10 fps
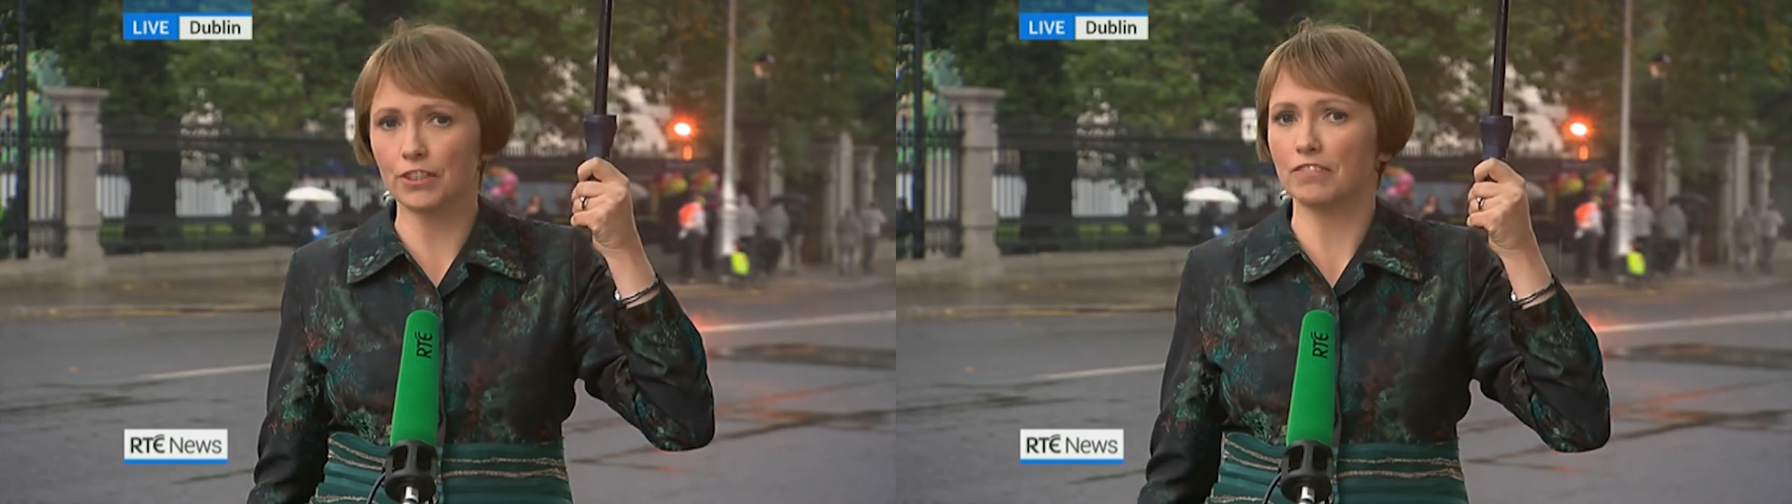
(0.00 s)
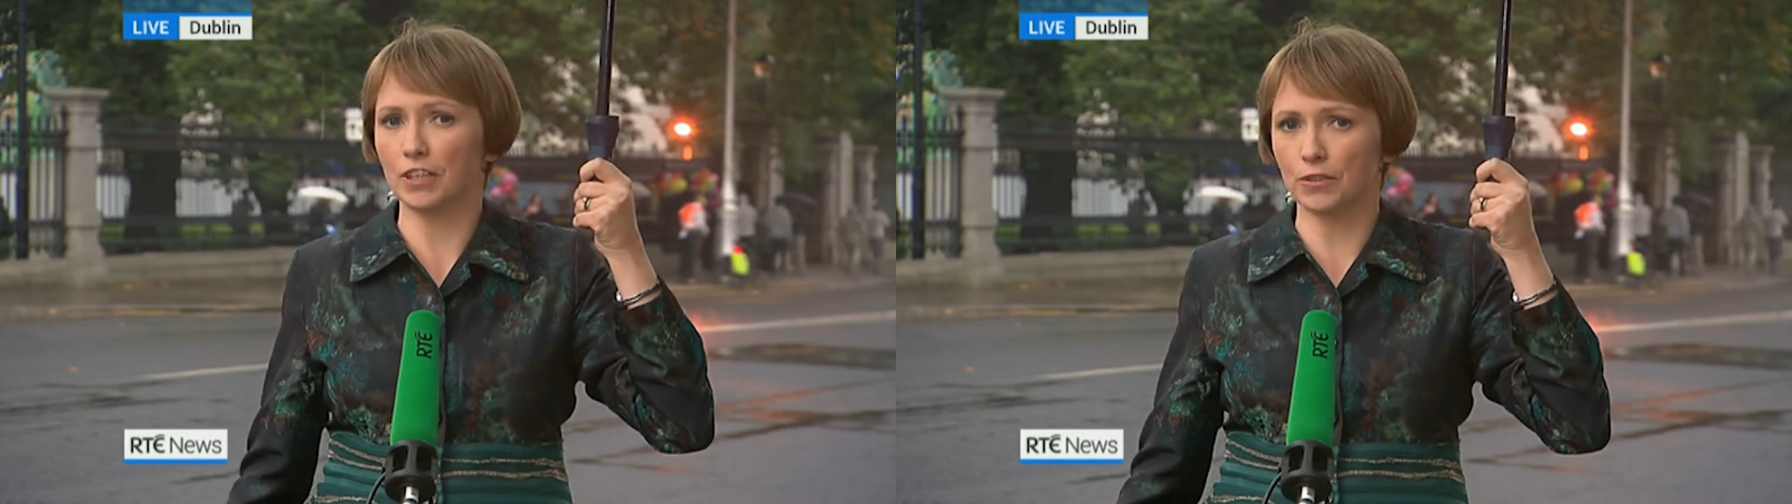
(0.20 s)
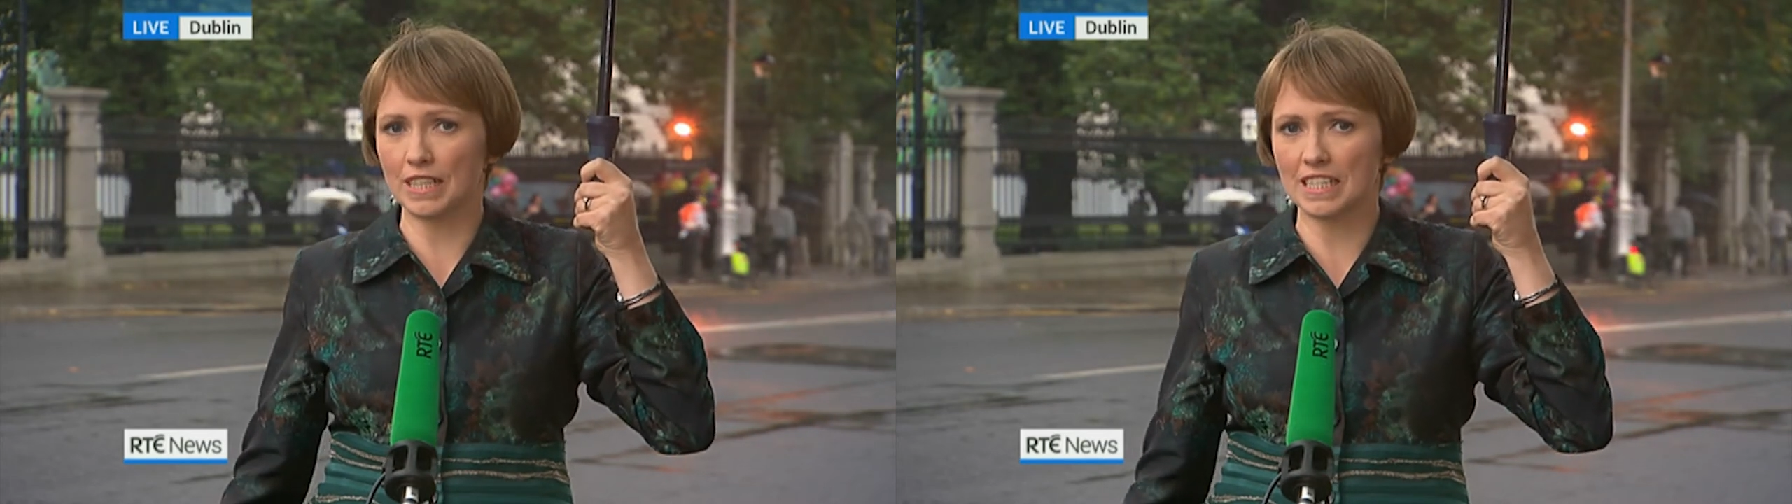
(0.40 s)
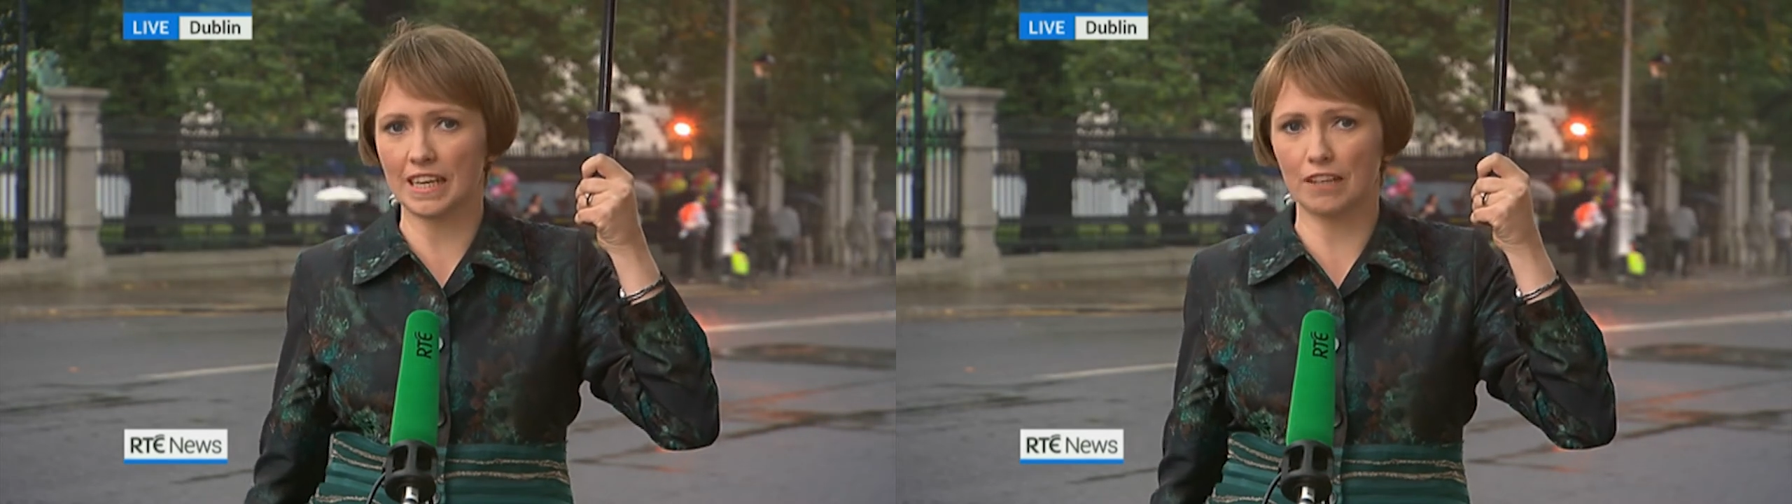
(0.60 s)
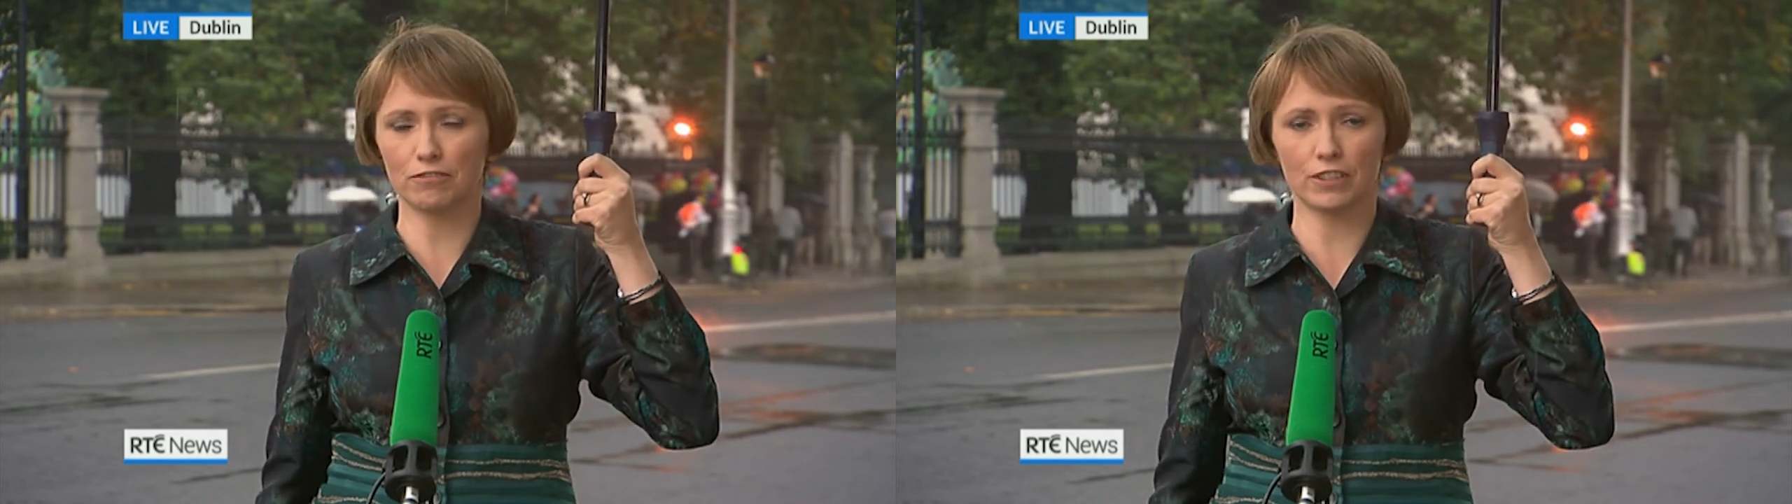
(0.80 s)
or if you only
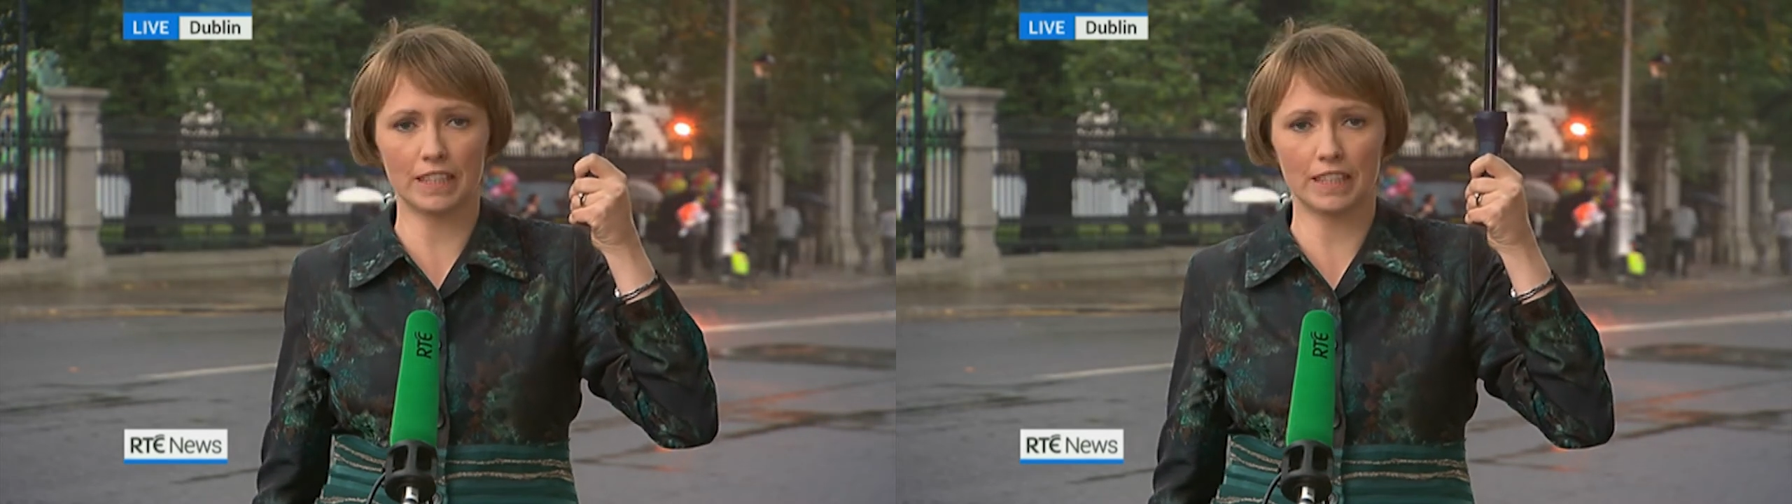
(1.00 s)
stay out for a